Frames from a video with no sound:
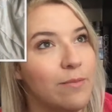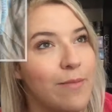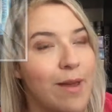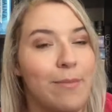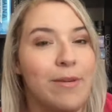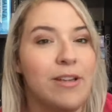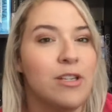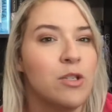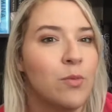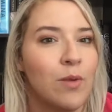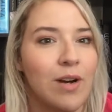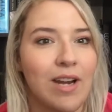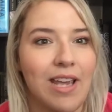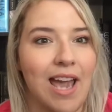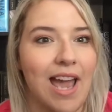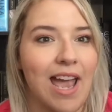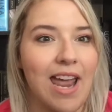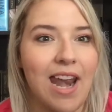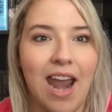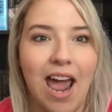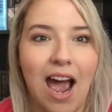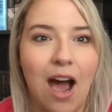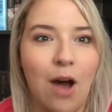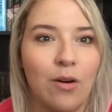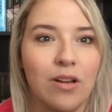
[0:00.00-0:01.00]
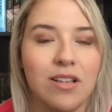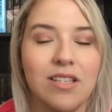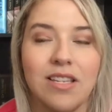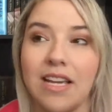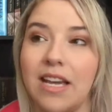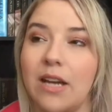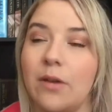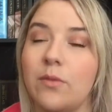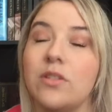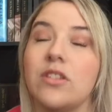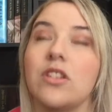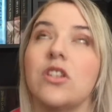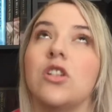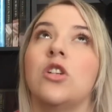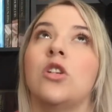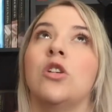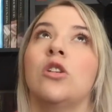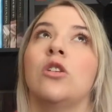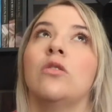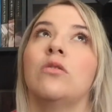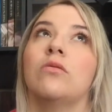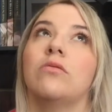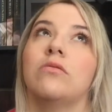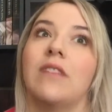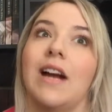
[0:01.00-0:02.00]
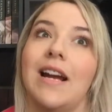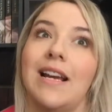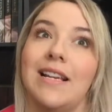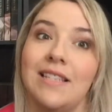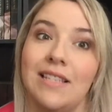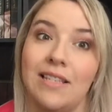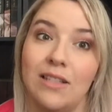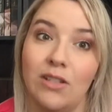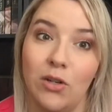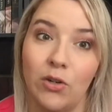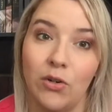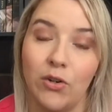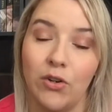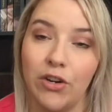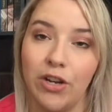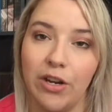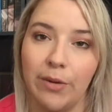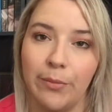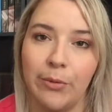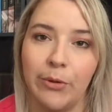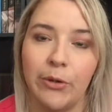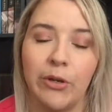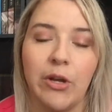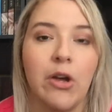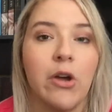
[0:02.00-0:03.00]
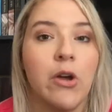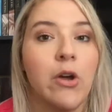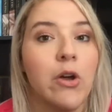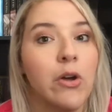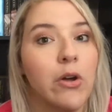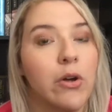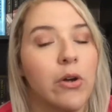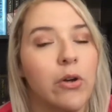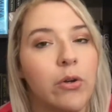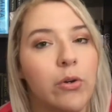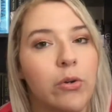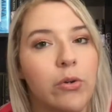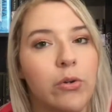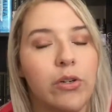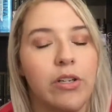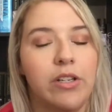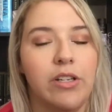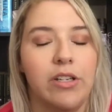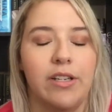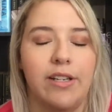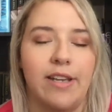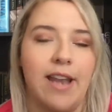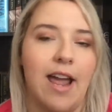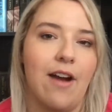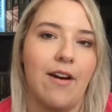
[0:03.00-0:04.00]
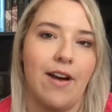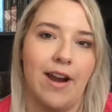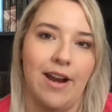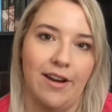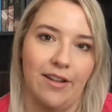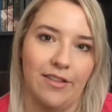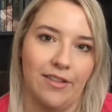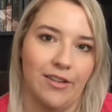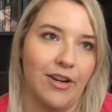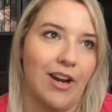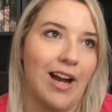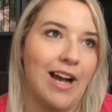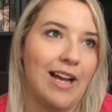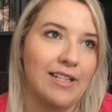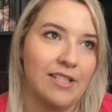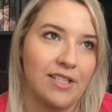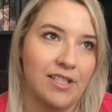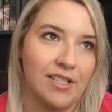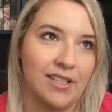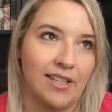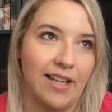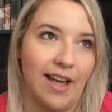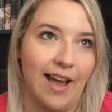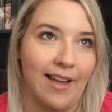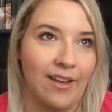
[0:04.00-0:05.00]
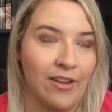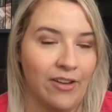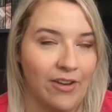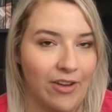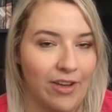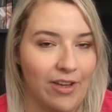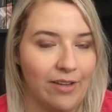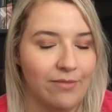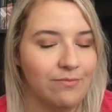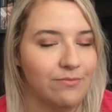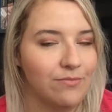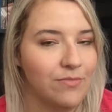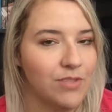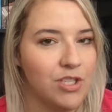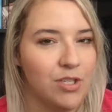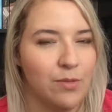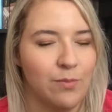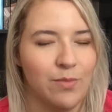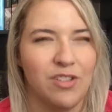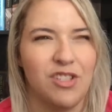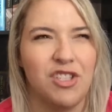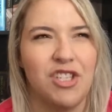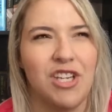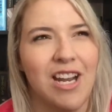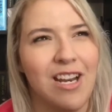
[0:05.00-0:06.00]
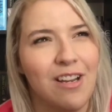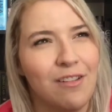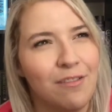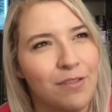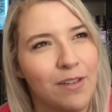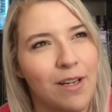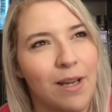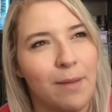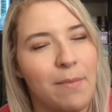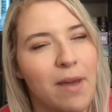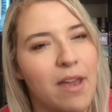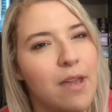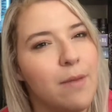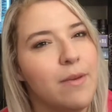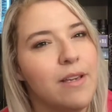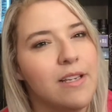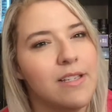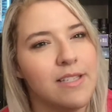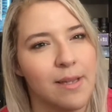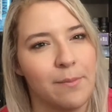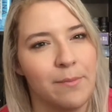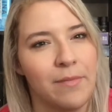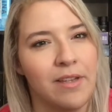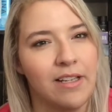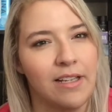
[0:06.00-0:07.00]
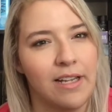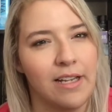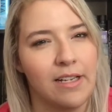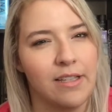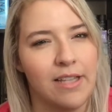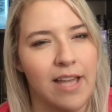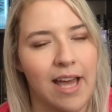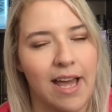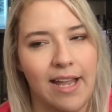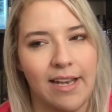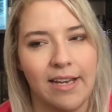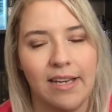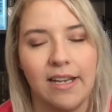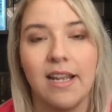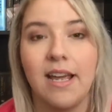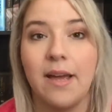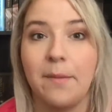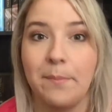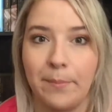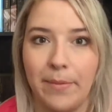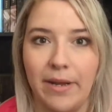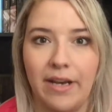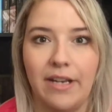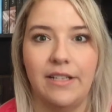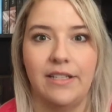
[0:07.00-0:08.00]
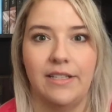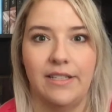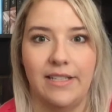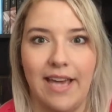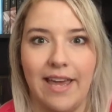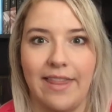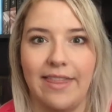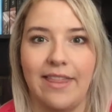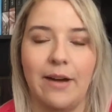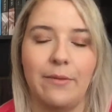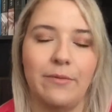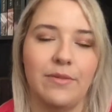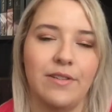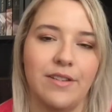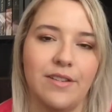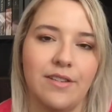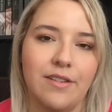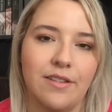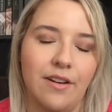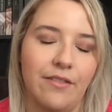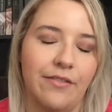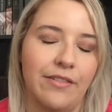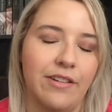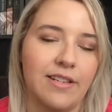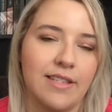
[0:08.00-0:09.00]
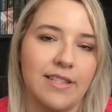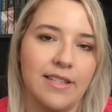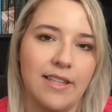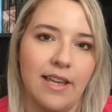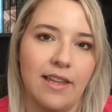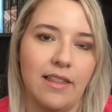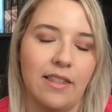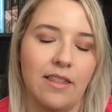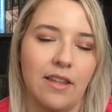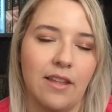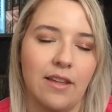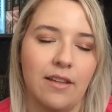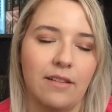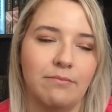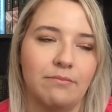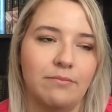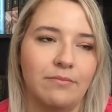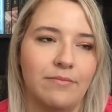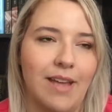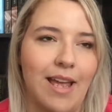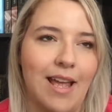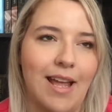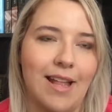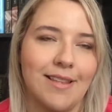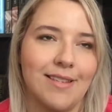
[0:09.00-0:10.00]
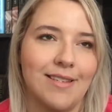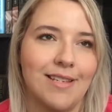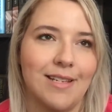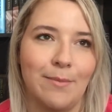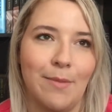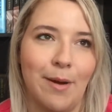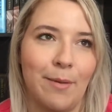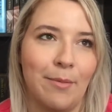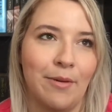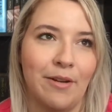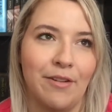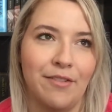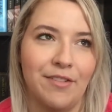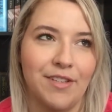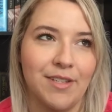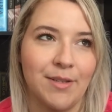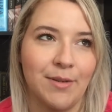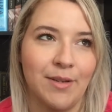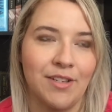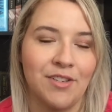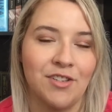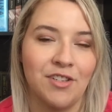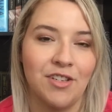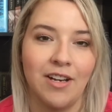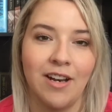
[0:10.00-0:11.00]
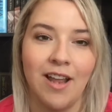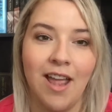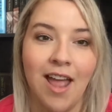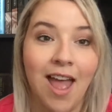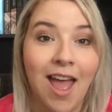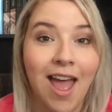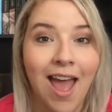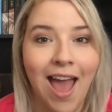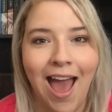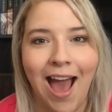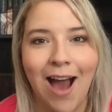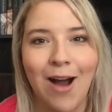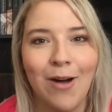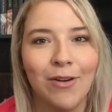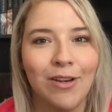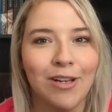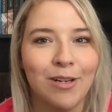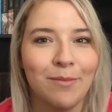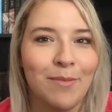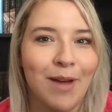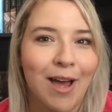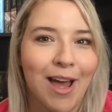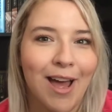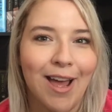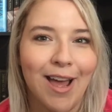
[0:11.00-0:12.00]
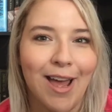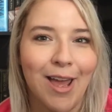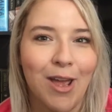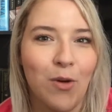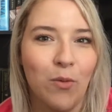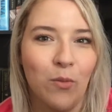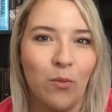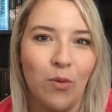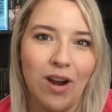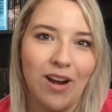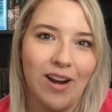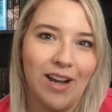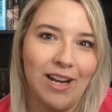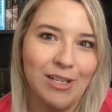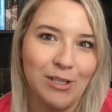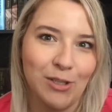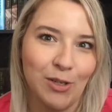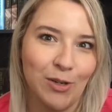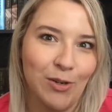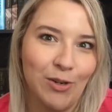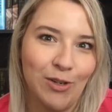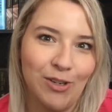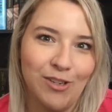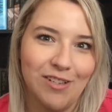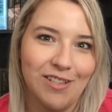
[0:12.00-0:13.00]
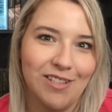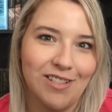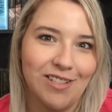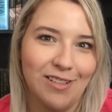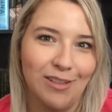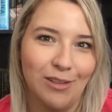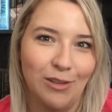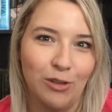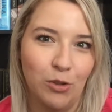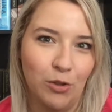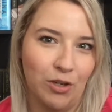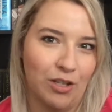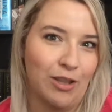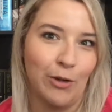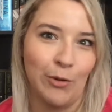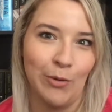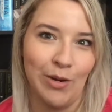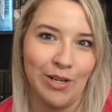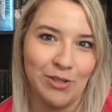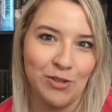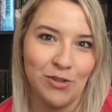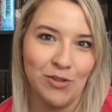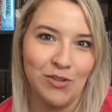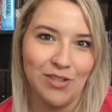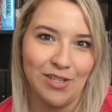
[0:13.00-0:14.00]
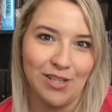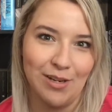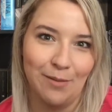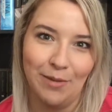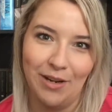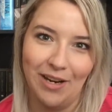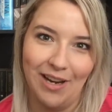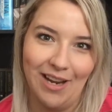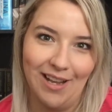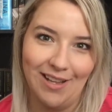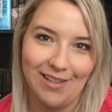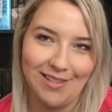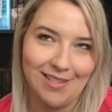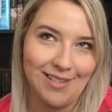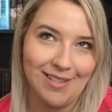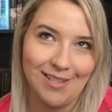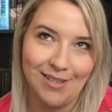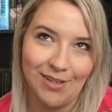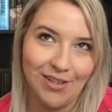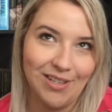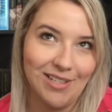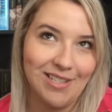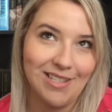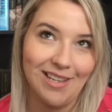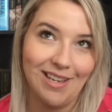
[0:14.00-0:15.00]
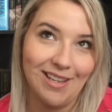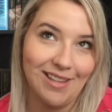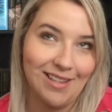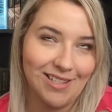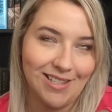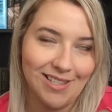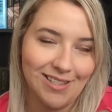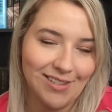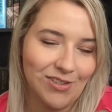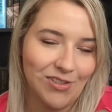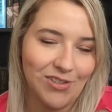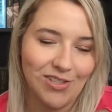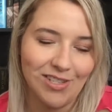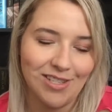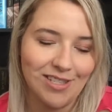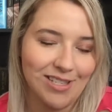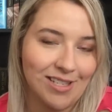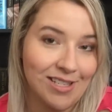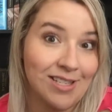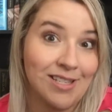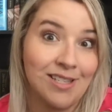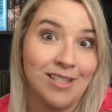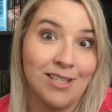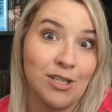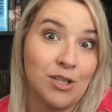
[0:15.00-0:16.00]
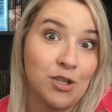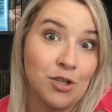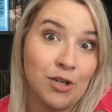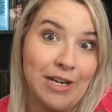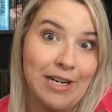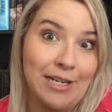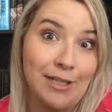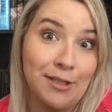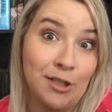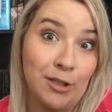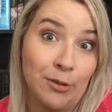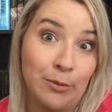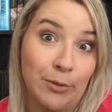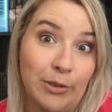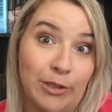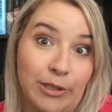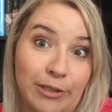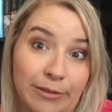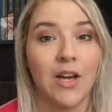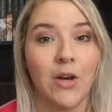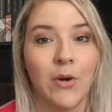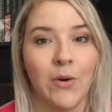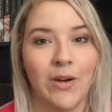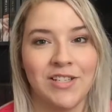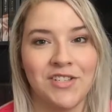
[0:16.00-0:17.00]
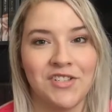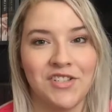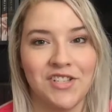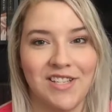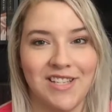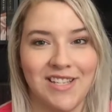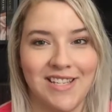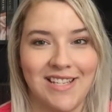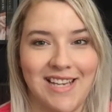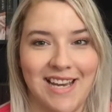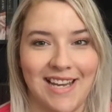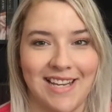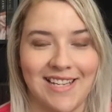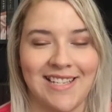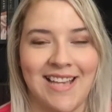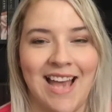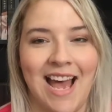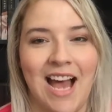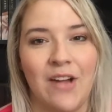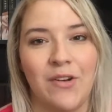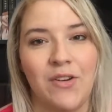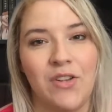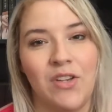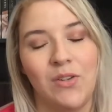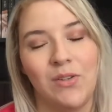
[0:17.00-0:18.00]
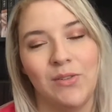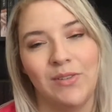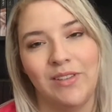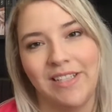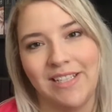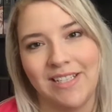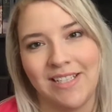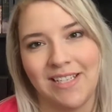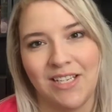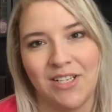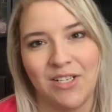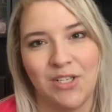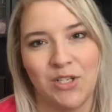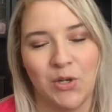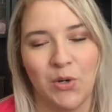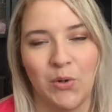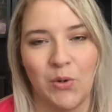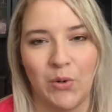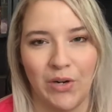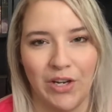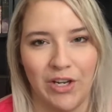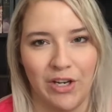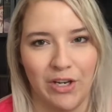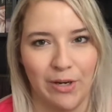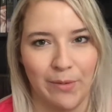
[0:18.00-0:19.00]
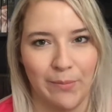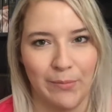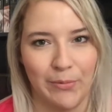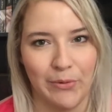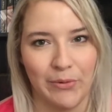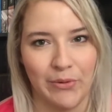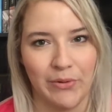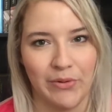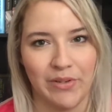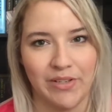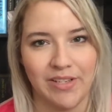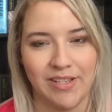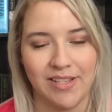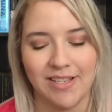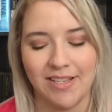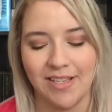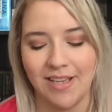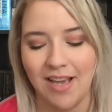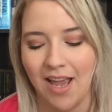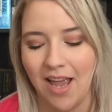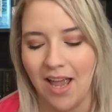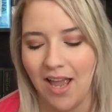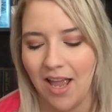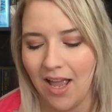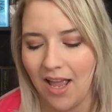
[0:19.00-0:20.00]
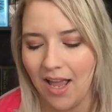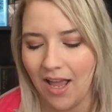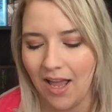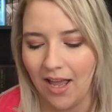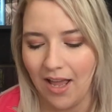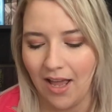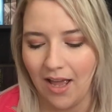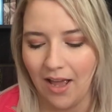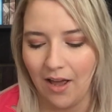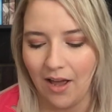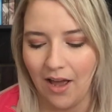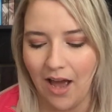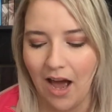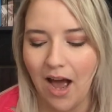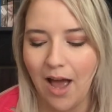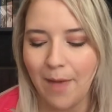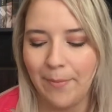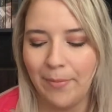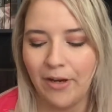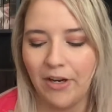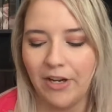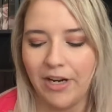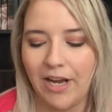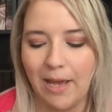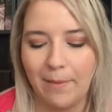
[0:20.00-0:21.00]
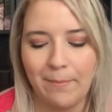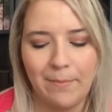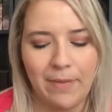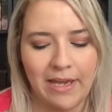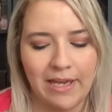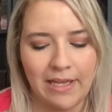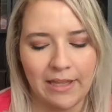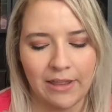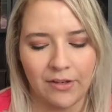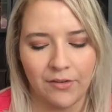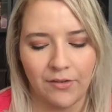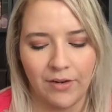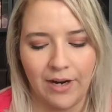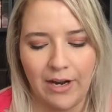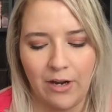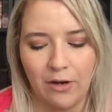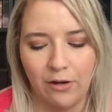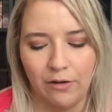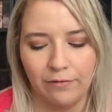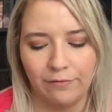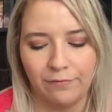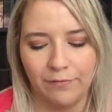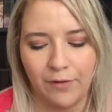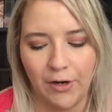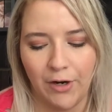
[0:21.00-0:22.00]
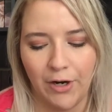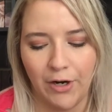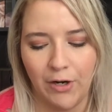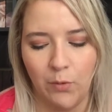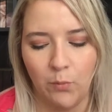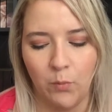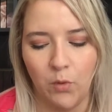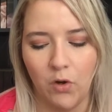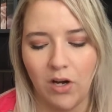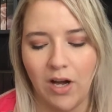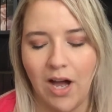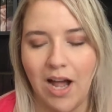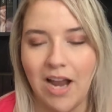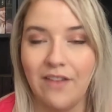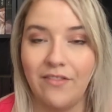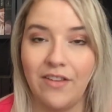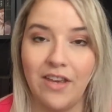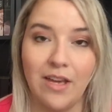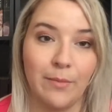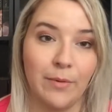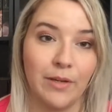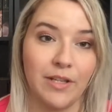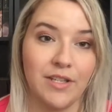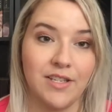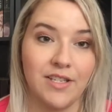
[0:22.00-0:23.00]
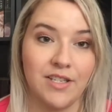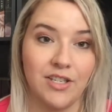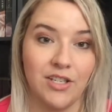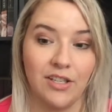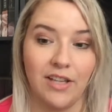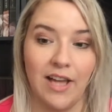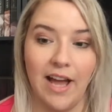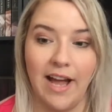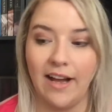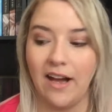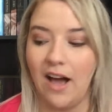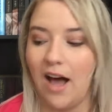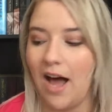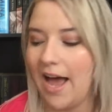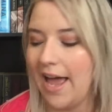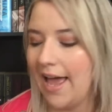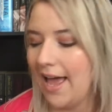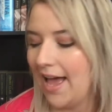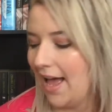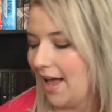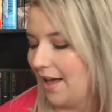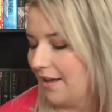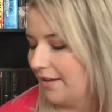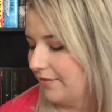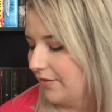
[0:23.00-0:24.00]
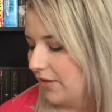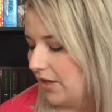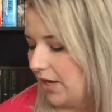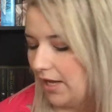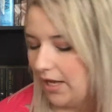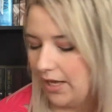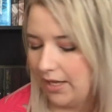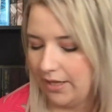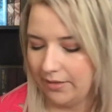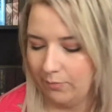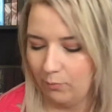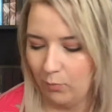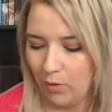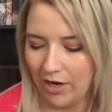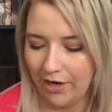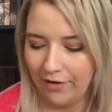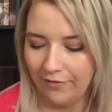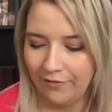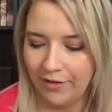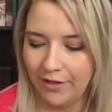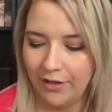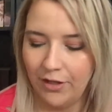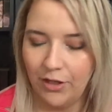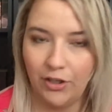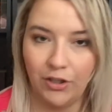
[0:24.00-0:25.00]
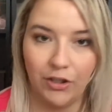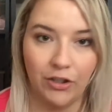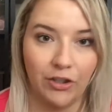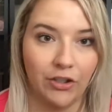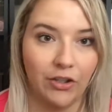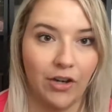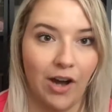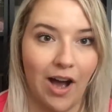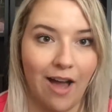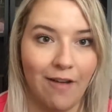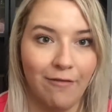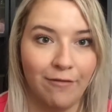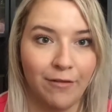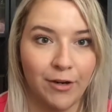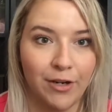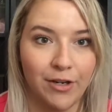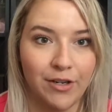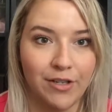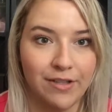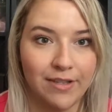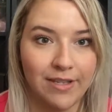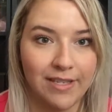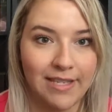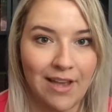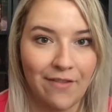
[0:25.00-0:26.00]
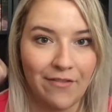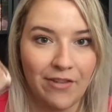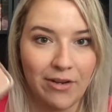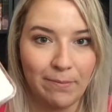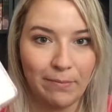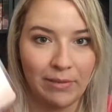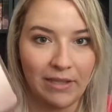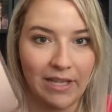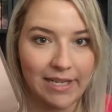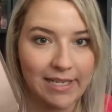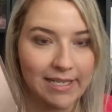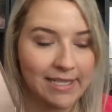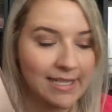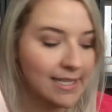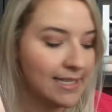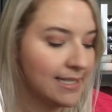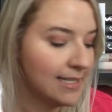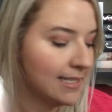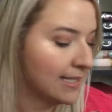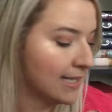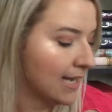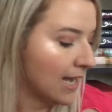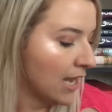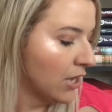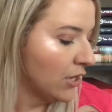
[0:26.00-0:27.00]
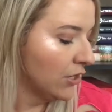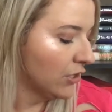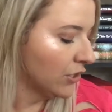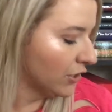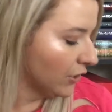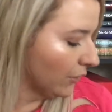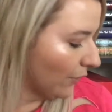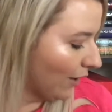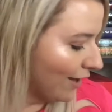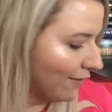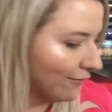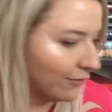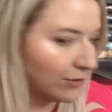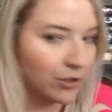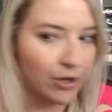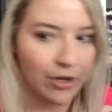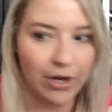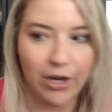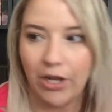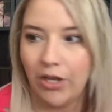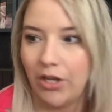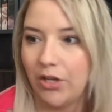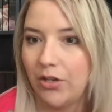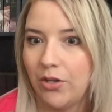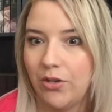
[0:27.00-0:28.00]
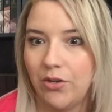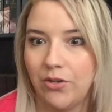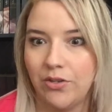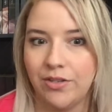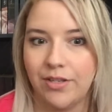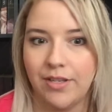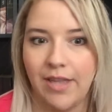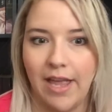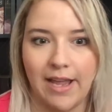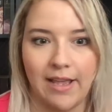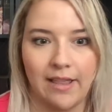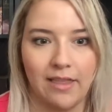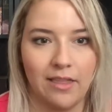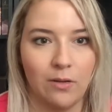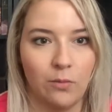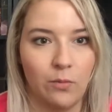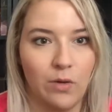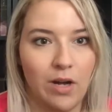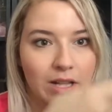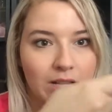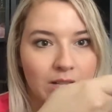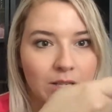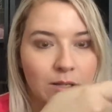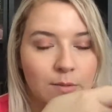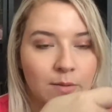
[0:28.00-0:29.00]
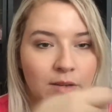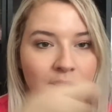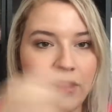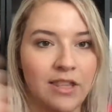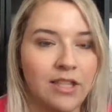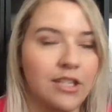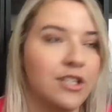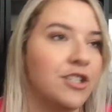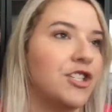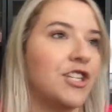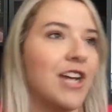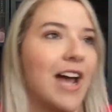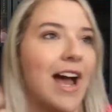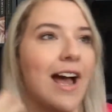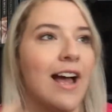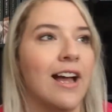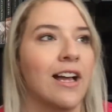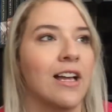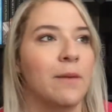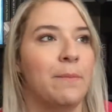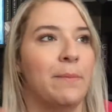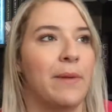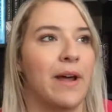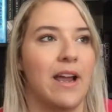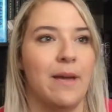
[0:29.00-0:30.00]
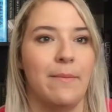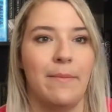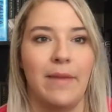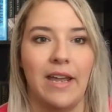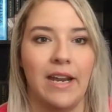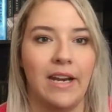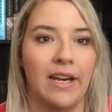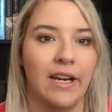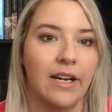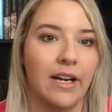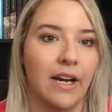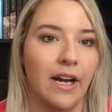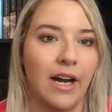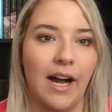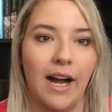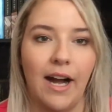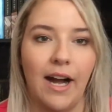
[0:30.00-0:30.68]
maybe 28 hours. Like, it was a crazy long audiobook. Good narrator though. I did like her. She was Jennifer, maybe something like that. But yeah, that was obviously the answer to my previous question. How good am I when I don't look at the questions that I'm going to answer? Seriously, this is a treat to you all. Question 6, how do you listen to audiobooks? iPod, MP3 or phone? What kind of earbuds do you like? I have one of the new iPhone 7 Pluses, so I've got to use like the ones with the jack, but I mean,